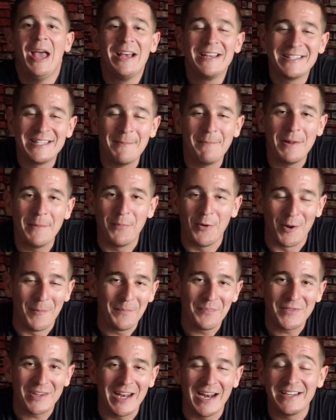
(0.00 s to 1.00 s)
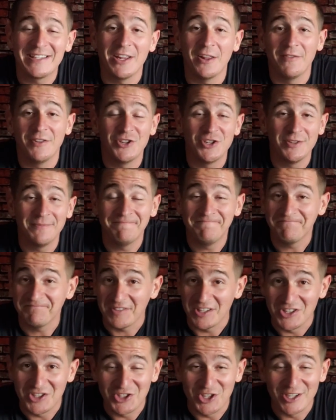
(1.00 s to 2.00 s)
Simply put, connected television
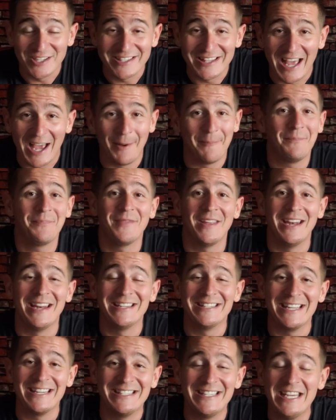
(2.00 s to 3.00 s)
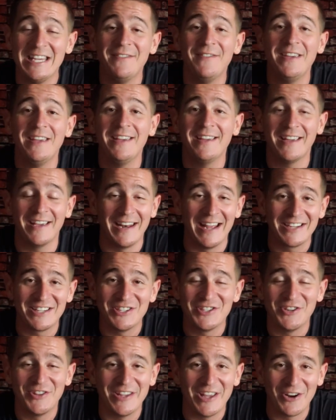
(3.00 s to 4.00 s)
is just that. It is a TV
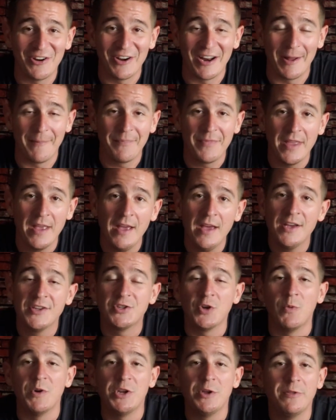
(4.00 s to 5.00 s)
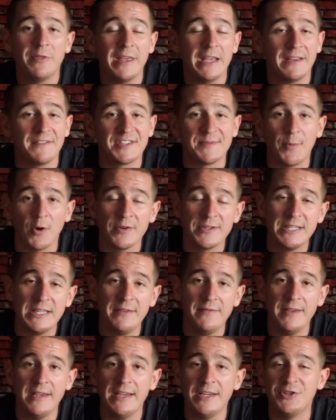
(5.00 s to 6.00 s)
connected to the internet. So when you think of smart
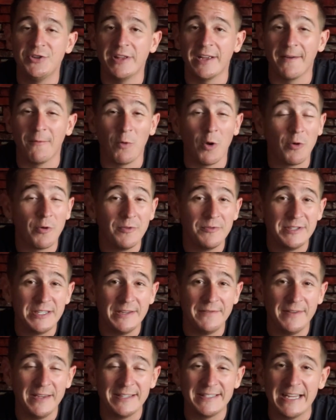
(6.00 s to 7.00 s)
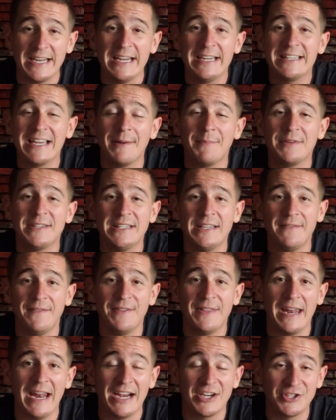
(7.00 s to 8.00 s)
TVs, you think of Roku TVs, any type of
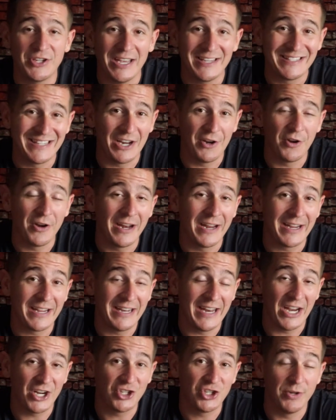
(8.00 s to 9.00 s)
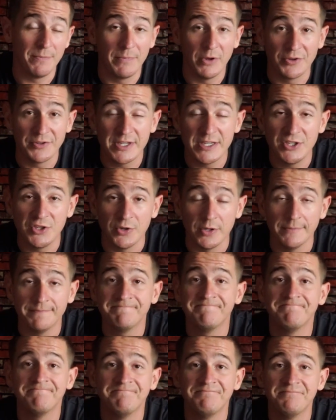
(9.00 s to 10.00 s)
TV that actually has an internet connection built into
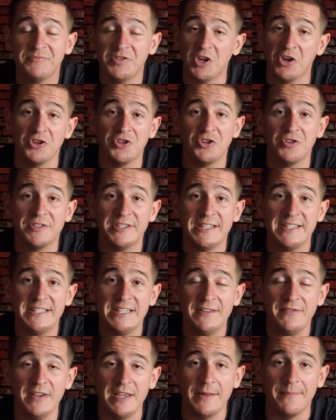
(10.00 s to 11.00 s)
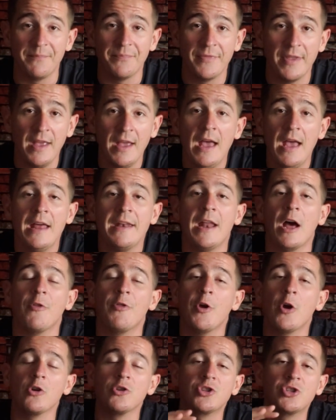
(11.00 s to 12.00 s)
it, there's your CTV. Now
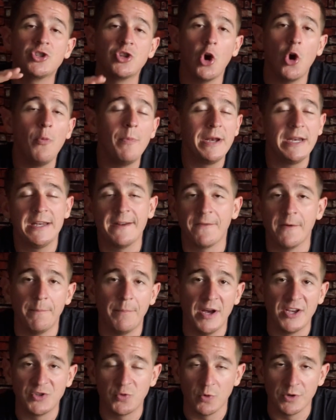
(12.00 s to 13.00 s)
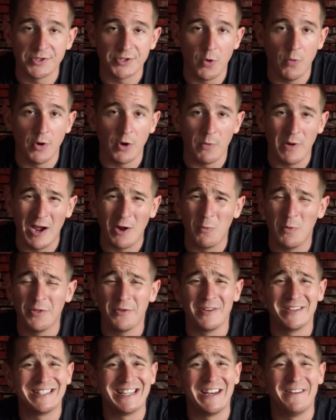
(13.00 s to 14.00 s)
there are so many different buzzwords going around,
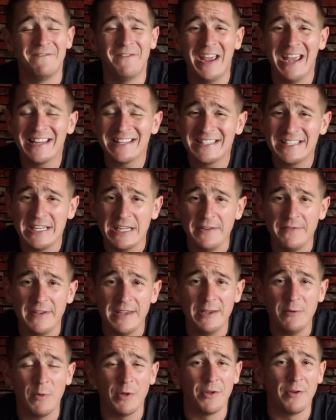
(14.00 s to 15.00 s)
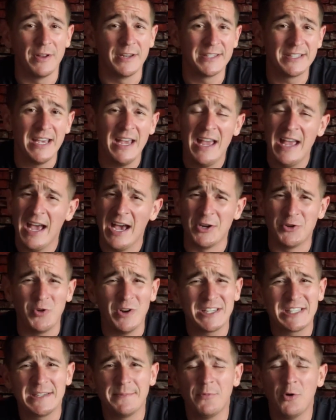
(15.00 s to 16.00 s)
whether it's advanced TV, whether it's
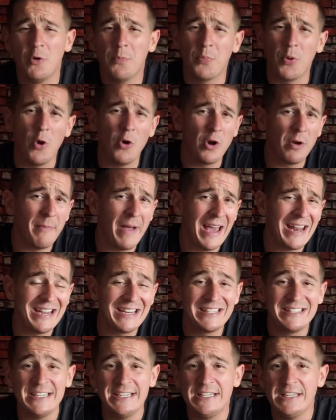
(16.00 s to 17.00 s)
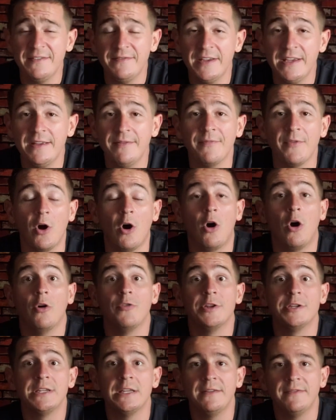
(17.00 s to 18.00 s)
addressable, programmatic, CTV, all
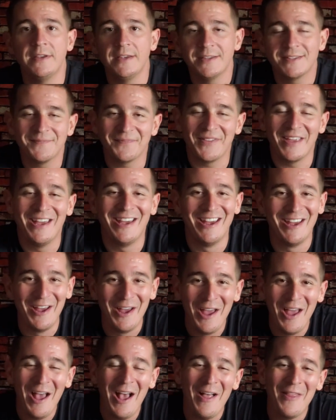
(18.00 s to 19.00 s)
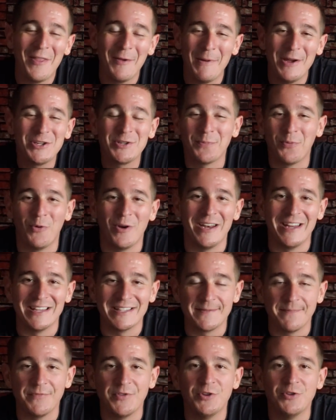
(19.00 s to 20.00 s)
the TVs. The major point
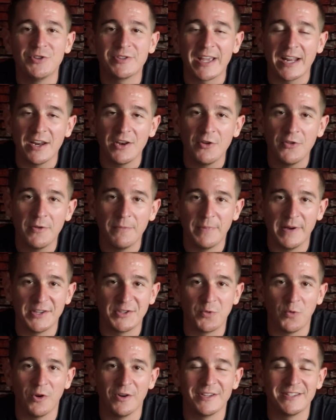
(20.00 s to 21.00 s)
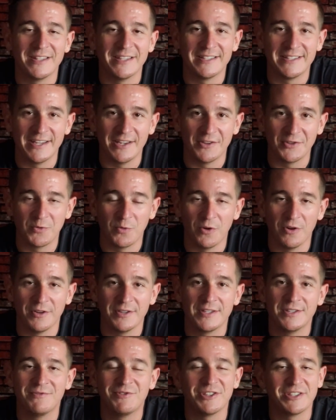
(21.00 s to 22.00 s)
is you just gotta know the buzzwords, the sales
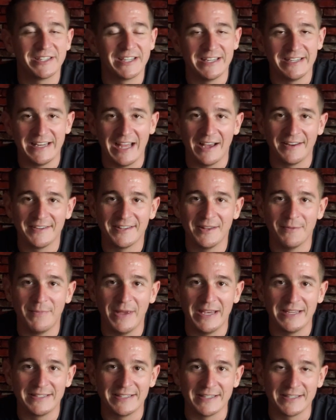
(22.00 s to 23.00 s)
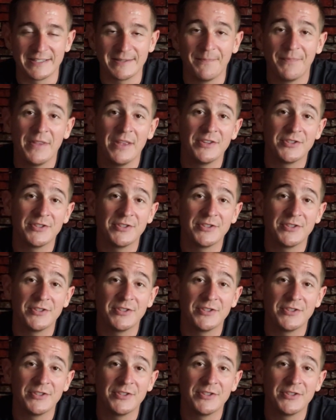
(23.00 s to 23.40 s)
words, just to get down to the basis.